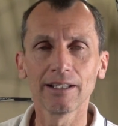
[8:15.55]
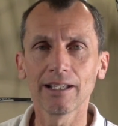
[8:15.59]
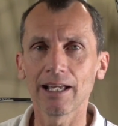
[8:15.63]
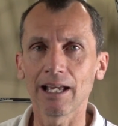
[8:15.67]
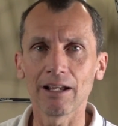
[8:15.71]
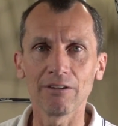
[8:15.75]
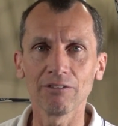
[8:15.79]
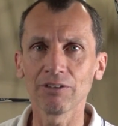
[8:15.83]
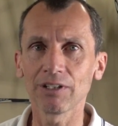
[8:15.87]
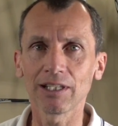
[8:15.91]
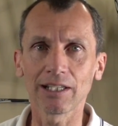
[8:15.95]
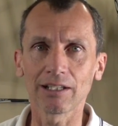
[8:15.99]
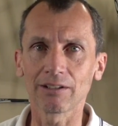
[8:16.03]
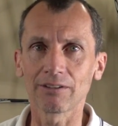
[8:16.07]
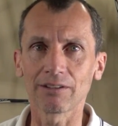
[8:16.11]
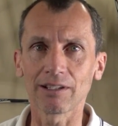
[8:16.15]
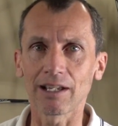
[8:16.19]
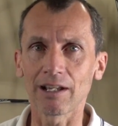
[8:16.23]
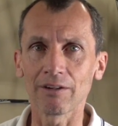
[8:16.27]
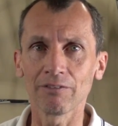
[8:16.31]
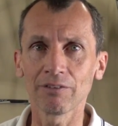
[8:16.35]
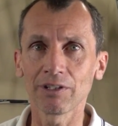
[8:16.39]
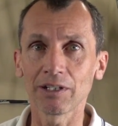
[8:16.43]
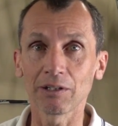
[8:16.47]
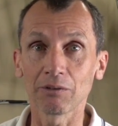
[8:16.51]

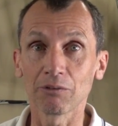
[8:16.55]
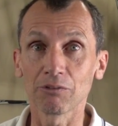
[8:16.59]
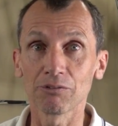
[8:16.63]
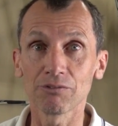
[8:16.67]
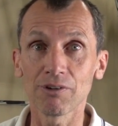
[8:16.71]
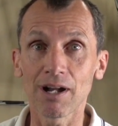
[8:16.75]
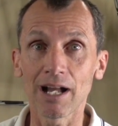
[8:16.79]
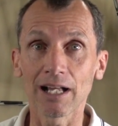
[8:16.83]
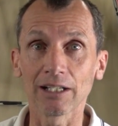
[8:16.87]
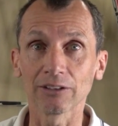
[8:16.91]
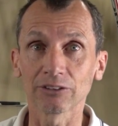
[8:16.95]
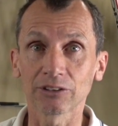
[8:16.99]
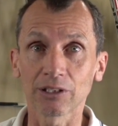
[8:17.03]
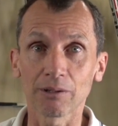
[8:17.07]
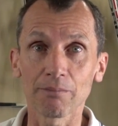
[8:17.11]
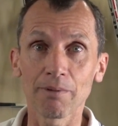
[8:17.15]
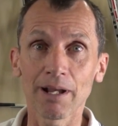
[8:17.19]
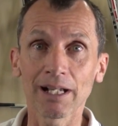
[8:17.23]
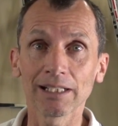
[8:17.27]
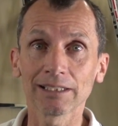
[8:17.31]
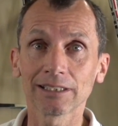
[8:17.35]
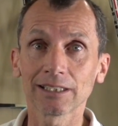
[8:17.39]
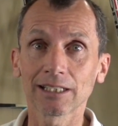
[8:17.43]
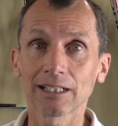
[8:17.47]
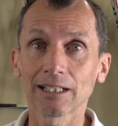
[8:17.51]
Everything will fail. So
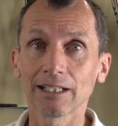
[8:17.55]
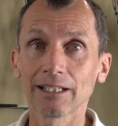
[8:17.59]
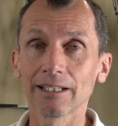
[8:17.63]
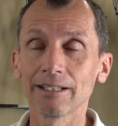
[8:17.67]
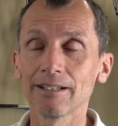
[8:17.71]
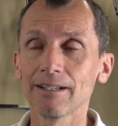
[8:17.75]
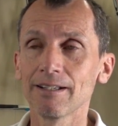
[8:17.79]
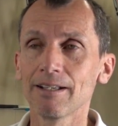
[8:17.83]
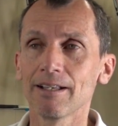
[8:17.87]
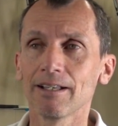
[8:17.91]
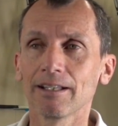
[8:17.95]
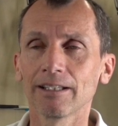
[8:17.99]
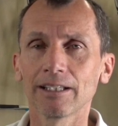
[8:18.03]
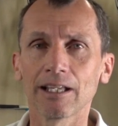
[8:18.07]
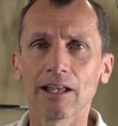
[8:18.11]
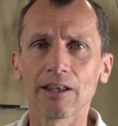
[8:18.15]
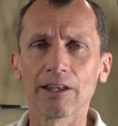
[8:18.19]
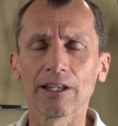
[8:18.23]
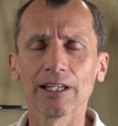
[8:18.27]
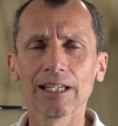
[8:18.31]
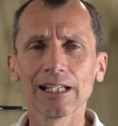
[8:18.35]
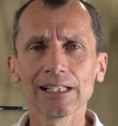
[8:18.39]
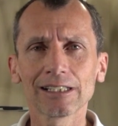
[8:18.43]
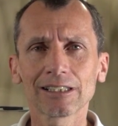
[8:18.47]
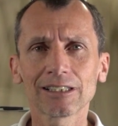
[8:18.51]
basically, the
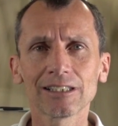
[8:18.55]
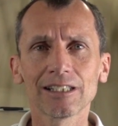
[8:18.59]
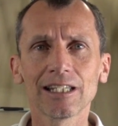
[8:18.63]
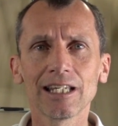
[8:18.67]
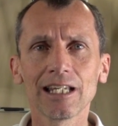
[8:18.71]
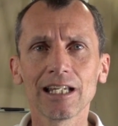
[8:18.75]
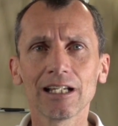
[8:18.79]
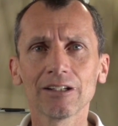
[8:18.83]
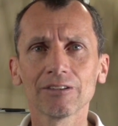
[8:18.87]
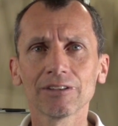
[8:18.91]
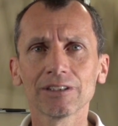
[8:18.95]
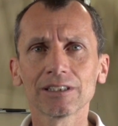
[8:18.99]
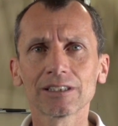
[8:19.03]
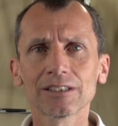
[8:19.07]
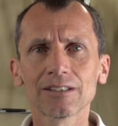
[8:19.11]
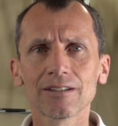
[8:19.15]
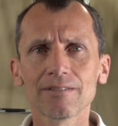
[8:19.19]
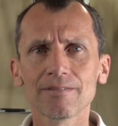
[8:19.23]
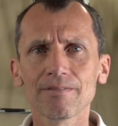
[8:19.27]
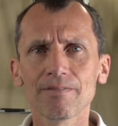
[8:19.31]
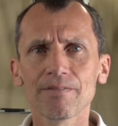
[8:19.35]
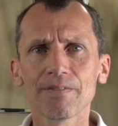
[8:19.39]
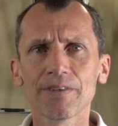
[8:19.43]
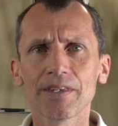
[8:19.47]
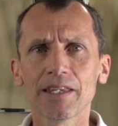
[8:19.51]
lesson here is
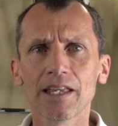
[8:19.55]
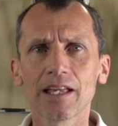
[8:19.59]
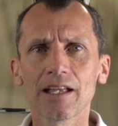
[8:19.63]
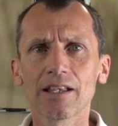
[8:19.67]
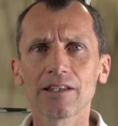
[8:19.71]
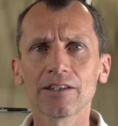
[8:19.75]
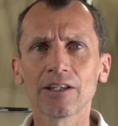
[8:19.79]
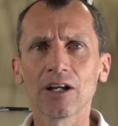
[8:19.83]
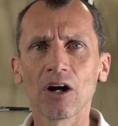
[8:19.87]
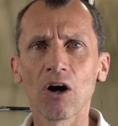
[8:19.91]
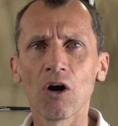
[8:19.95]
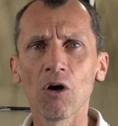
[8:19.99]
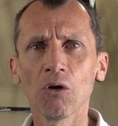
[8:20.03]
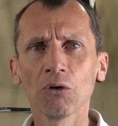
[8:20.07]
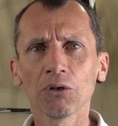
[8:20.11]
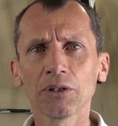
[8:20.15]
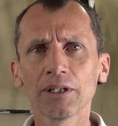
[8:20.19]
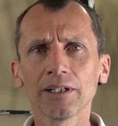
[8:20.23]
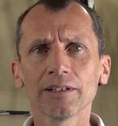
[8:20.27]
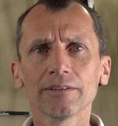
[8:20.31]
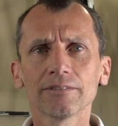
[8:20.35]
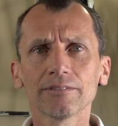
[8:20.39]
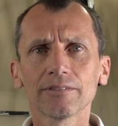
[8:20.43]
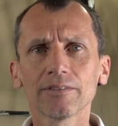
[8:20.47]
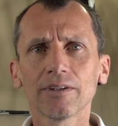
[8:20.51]
the
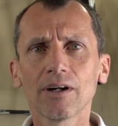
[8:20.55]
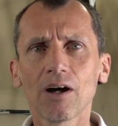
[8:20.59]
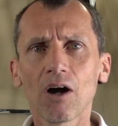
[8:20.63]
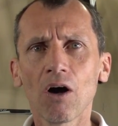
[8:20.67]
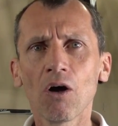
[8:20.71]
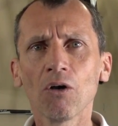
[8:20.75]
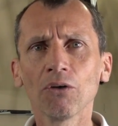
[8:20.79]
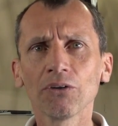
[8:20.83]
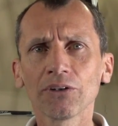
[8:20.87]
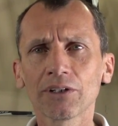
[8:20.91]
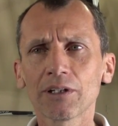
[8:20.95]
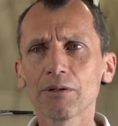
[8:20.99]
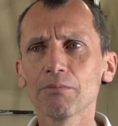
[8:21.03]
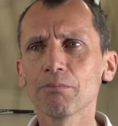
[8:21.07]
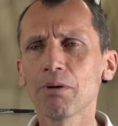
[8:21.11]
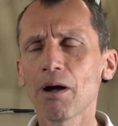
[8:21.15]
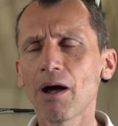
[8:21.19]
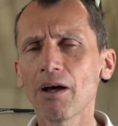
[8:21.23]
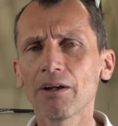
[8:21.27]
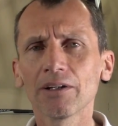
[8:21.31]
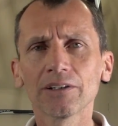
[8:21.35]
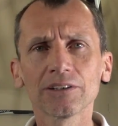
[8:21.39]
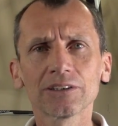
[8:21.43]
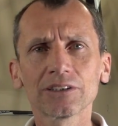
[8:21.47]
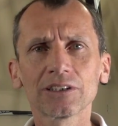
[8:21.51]
older
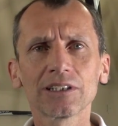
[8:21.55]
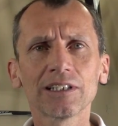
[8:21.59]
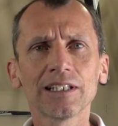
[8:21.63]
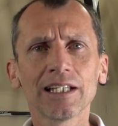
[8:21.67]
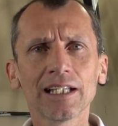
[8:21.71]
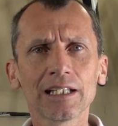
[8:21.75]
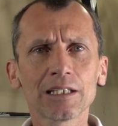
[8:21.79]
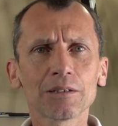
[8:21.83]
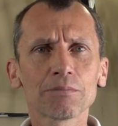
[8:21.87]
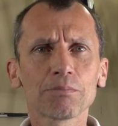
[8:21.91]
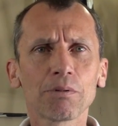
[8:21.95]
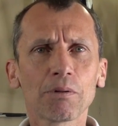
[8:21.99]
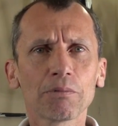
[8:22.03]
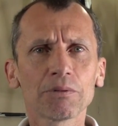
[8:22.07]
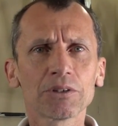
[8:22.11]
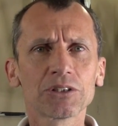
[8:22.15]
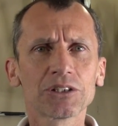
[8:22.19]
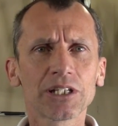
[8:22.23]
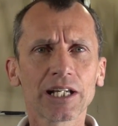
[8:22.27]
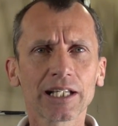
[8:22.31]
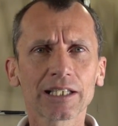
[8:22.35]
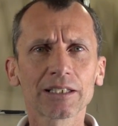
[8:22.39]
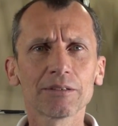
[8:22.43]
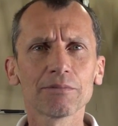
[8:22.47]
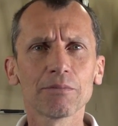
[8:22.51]
components, you need to probably
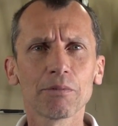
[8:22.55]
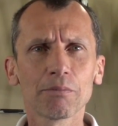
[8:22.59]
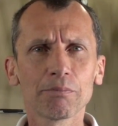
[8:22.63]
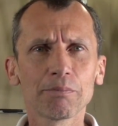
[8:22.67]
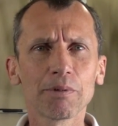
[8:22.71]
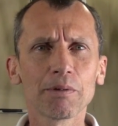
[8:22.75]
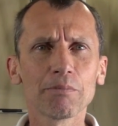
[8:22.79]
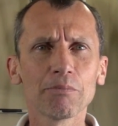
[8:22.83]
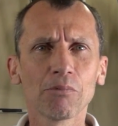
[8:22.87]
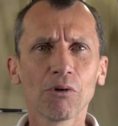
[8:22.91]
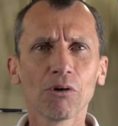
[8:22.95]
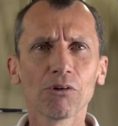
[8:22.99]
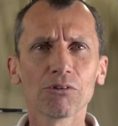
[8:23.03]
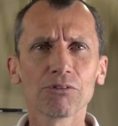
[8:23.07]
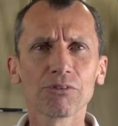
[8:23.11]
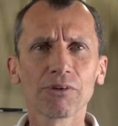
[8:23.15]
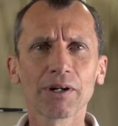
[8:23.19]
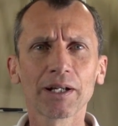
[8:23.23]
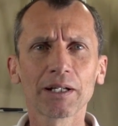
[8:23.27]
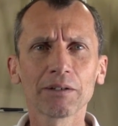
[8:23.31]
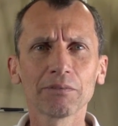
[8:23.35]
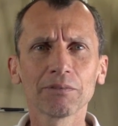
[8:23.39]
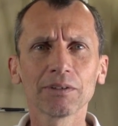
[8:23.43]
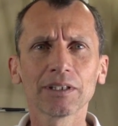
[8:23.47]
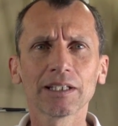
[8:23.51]
check them a bit more
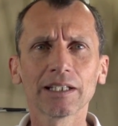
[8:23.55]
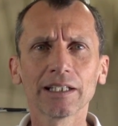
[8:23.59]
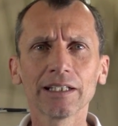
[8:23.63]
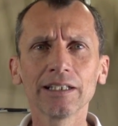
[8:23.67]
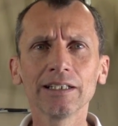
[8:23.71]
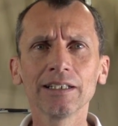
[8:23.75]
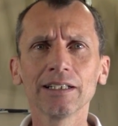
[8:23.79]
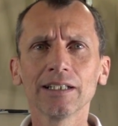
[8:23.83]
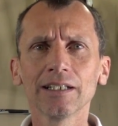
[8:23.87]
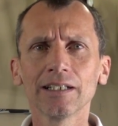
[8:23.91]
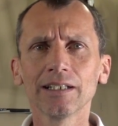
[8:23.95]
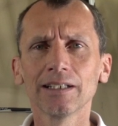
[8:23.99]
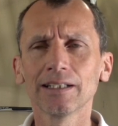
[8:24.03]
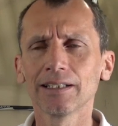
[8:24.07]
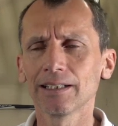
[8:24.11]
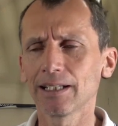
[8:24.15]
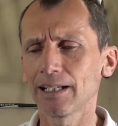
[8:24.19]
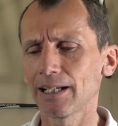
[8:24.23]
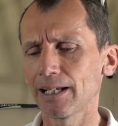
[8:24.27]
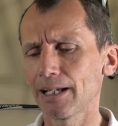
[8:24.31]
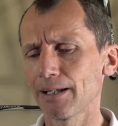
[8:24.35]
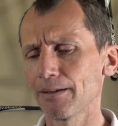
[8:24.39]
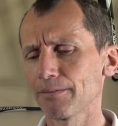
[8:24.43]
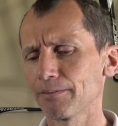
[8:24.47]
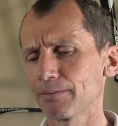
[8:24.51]
frequently
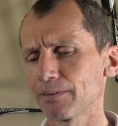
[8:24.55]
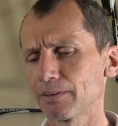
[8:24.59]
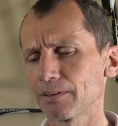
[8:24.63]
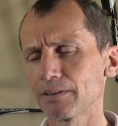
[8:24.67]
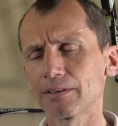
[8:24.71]
to